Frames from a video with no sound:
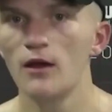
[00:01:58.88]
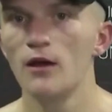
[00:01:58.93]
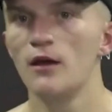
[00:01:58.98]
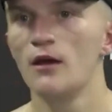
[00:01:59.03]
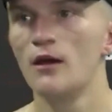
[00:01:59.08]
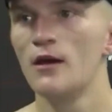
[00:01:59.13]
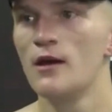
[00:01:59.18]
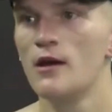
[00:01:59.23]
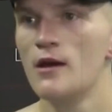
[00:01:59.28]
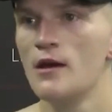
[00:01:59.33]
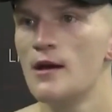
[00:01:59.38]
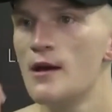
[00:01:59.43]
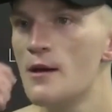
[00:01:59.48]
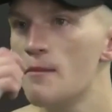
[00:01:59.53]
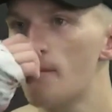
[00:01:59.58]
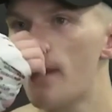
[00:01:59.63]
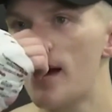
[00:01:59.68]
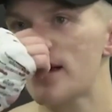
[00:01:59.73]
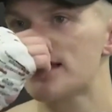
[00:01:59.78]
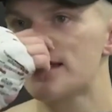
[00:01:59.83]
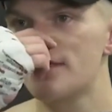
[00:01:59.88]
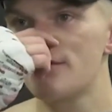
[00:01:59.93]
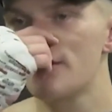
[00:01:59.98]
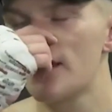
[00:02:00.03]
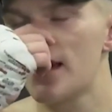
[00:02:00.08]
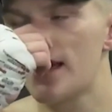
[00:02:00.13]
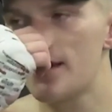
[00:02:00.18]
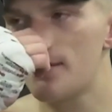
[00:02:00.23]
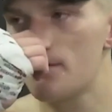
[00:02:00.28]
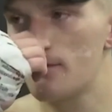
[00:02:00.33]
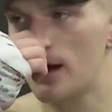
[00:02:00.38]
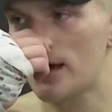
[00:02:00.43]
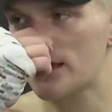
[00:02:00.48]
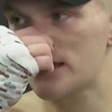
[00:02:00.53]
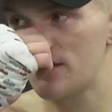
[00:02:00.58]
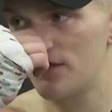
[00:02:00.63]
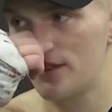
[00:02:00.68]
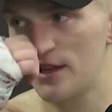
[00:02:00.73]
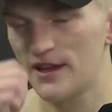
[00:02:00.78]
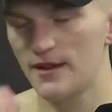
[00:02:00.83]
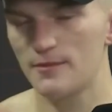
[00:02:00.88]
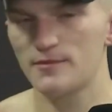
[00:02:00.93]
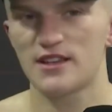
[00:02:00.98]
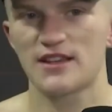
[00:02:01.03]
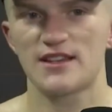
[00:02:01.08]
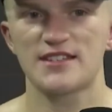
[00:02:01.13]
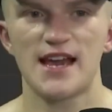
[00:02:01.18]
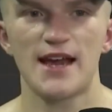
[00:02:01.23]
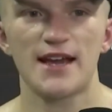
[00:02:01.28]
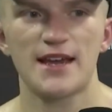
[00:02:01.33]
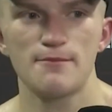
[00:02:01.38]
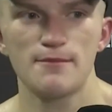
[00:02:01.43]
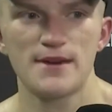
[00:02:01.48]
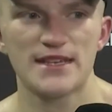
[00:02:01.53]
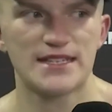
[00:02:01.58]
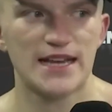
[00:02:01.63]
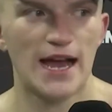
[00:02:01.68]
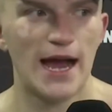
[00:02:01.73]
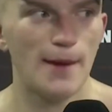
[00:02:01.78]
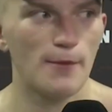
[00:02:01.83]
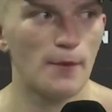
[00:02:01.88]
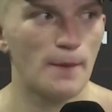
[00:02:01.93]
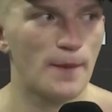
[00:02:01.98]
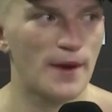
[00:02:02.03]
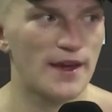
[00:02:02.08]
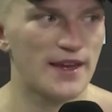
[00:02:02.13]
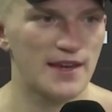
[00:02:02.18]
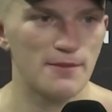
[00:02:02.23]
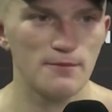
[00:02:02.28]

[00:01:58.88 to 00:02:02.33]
suggesting they prioritize spectacle over genuine fighting